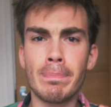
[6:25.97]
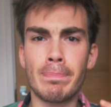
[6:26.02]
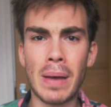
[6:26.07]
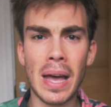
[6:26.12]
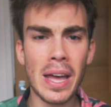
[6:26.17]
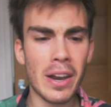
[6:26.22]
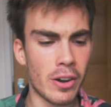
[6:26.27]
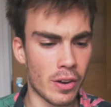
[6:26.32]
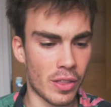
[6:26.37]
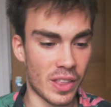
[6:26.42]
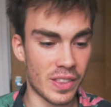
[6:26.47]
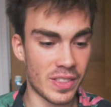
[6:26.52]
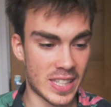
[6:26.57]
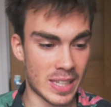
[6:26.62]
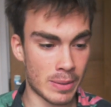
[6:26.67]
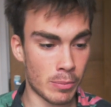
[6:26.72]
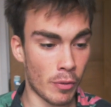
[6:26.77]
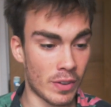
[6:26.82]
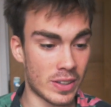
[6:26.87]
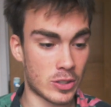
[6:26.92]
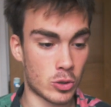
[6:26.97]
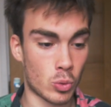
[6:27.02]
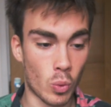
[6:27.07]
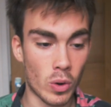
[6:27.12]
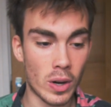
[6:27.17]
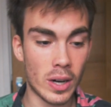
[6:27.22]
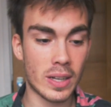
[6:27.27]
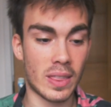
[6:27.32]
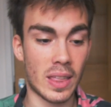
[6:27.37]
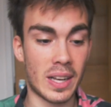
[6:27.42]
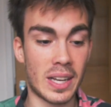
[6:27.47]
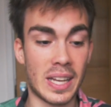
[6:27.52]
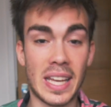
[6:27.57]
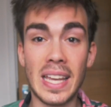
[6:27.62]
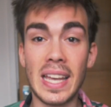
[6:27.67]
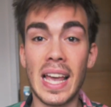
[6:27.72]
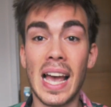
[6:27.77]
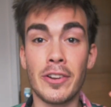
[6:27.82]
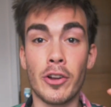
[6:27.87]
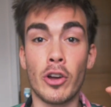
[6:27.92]
better than some of his work that
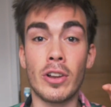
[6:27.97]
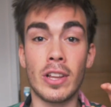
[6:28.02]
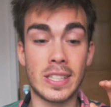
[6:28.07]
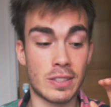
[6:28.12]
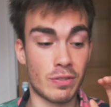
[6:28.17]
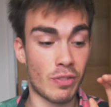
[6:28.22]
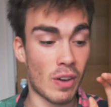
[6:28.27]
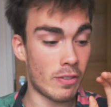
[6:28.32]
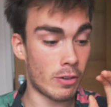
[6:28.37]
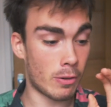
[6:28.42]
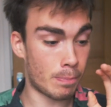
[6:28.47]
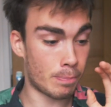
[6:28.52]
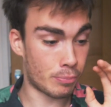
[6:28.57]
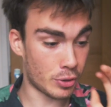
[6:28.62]
he had on his Fiverr